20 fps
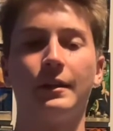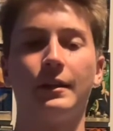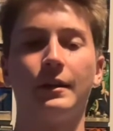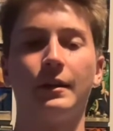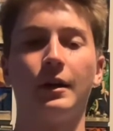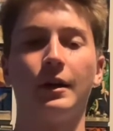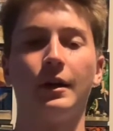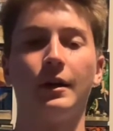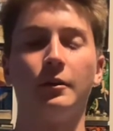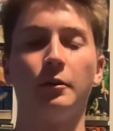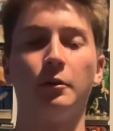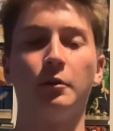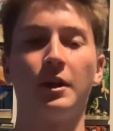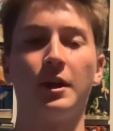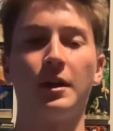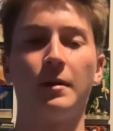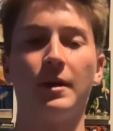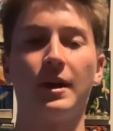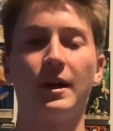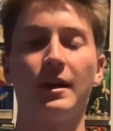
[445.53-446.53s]
Notre
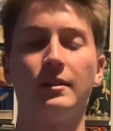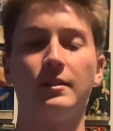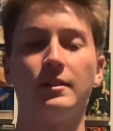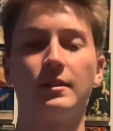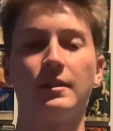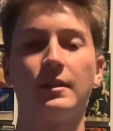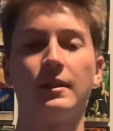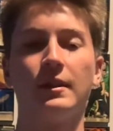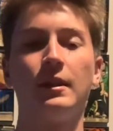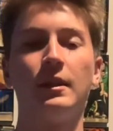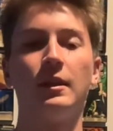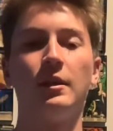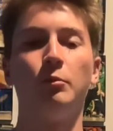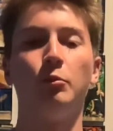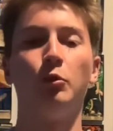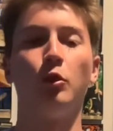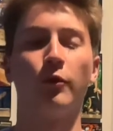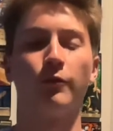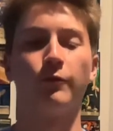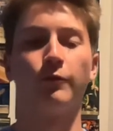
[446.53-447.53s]
Dame has
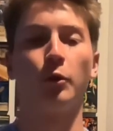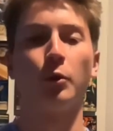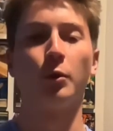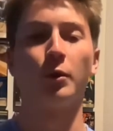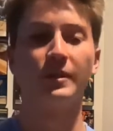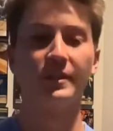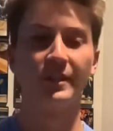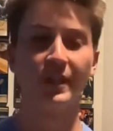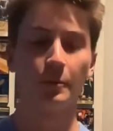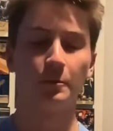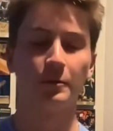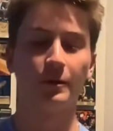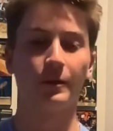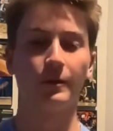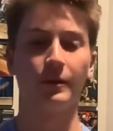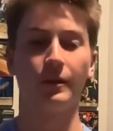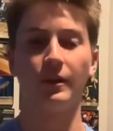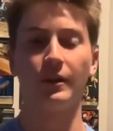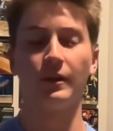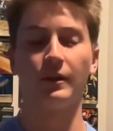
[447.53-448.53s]
more forward depth
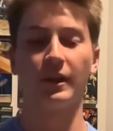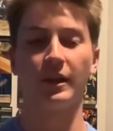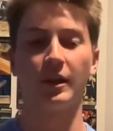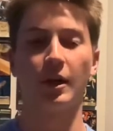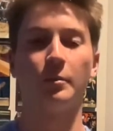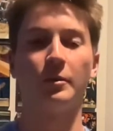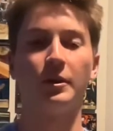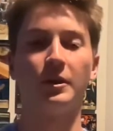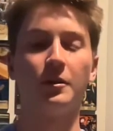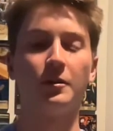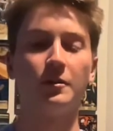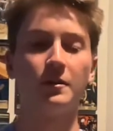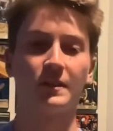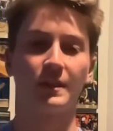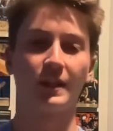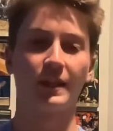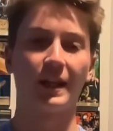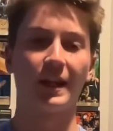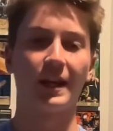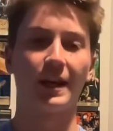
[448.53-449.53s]
in the coming years
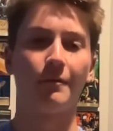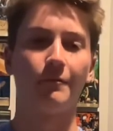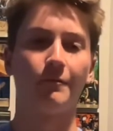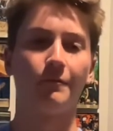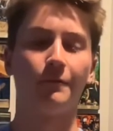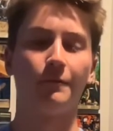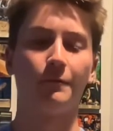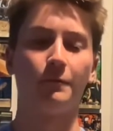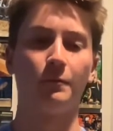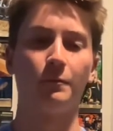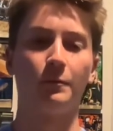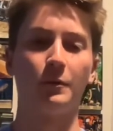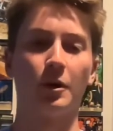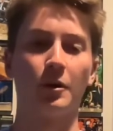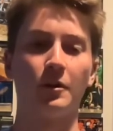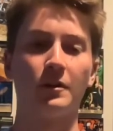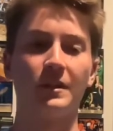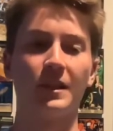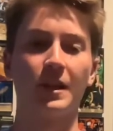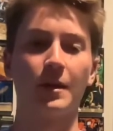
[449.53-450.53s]
than they have
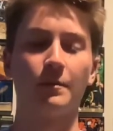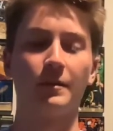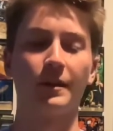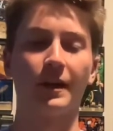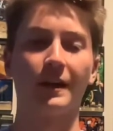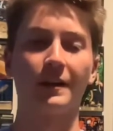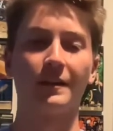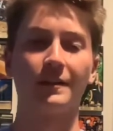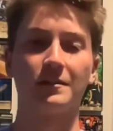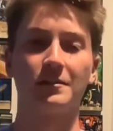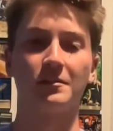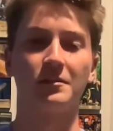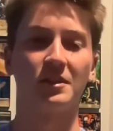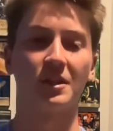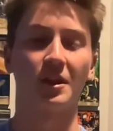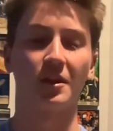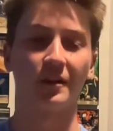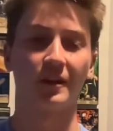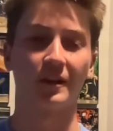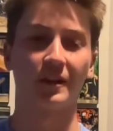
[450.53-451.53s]
guard depth. I consider
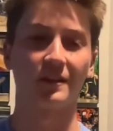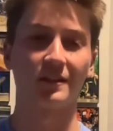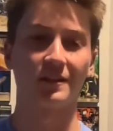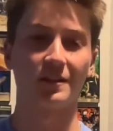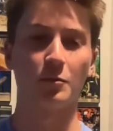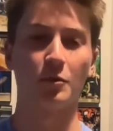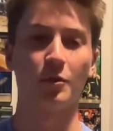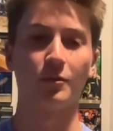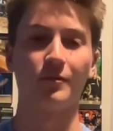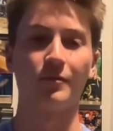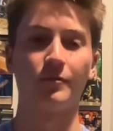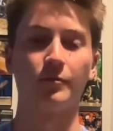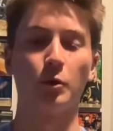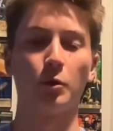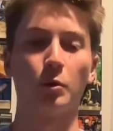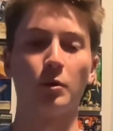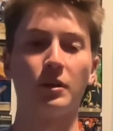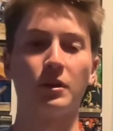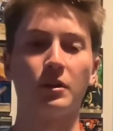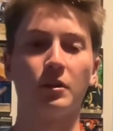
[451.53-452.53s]
J.R. Knesny more of a
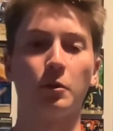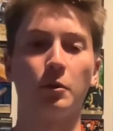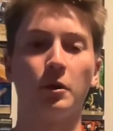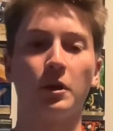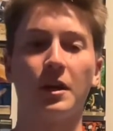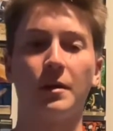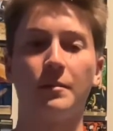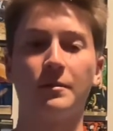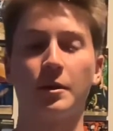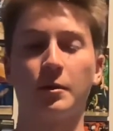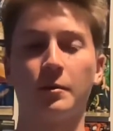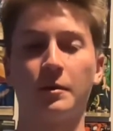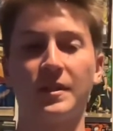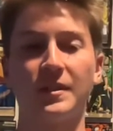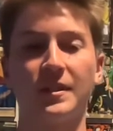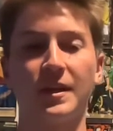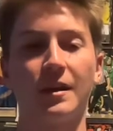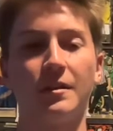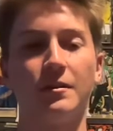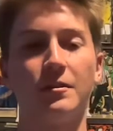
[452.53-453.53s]
forward at Notre Dame. Tony
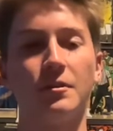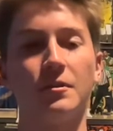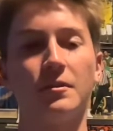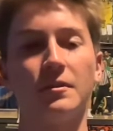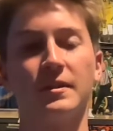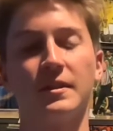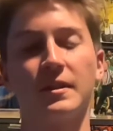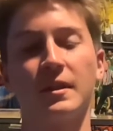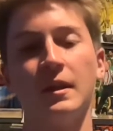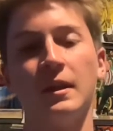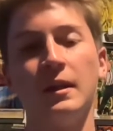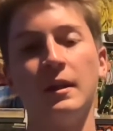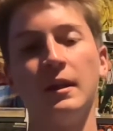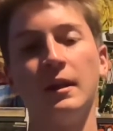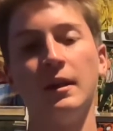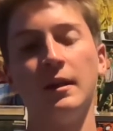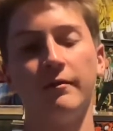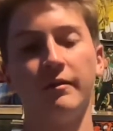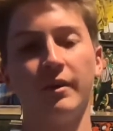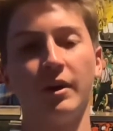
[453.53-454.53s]
Sanders,
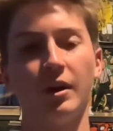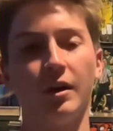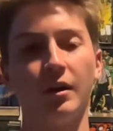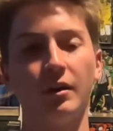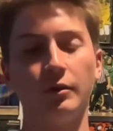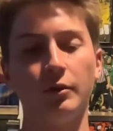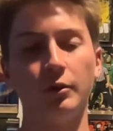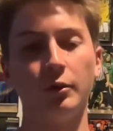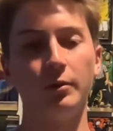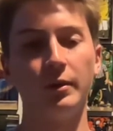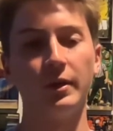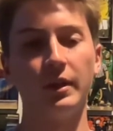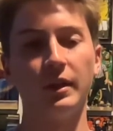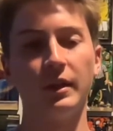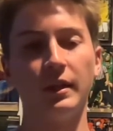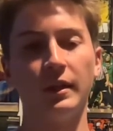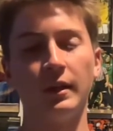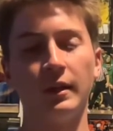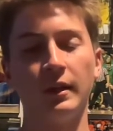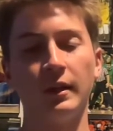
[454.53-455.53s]
Venon
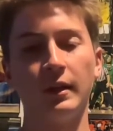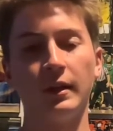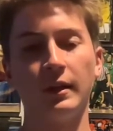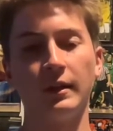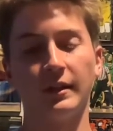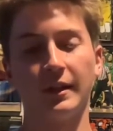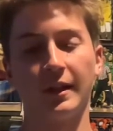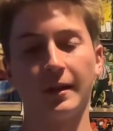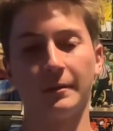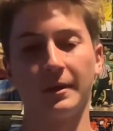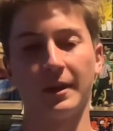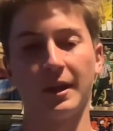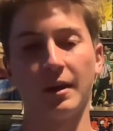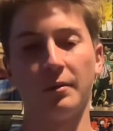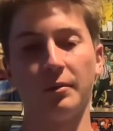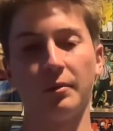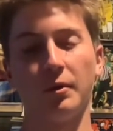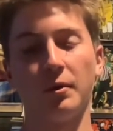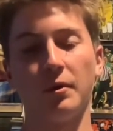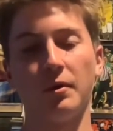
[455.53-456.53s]
Lubin, Dom
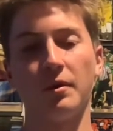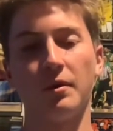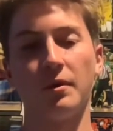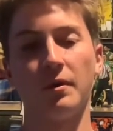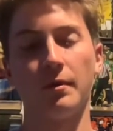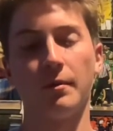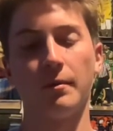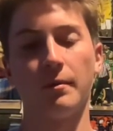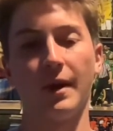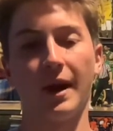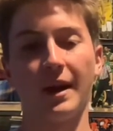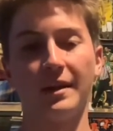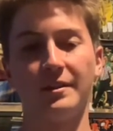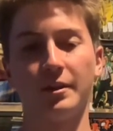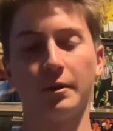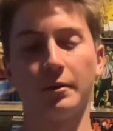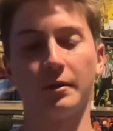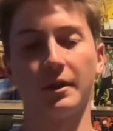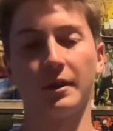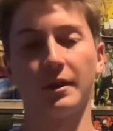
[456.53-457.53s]
Campbell, Matt
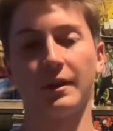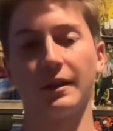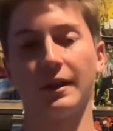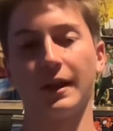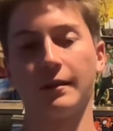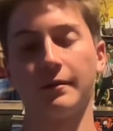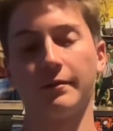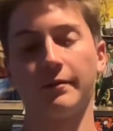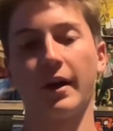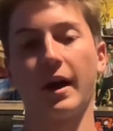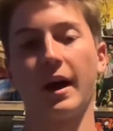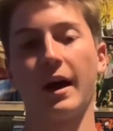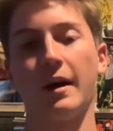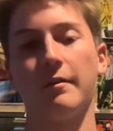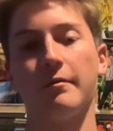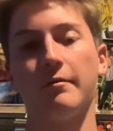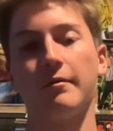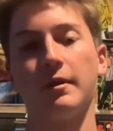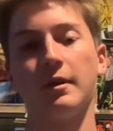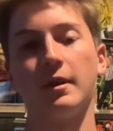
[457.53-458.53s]
Zona. That's 5.